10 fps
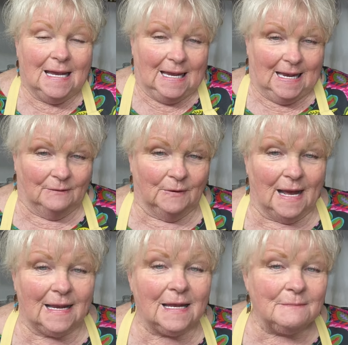And when I
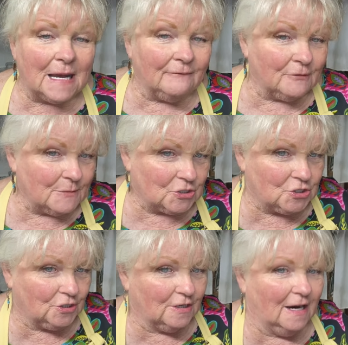come down from the
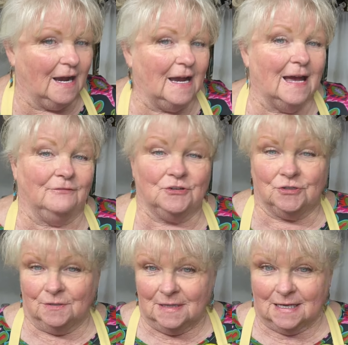sugar high after
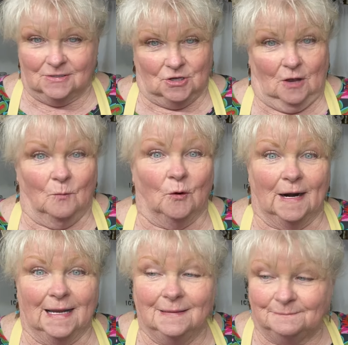doing this all morning,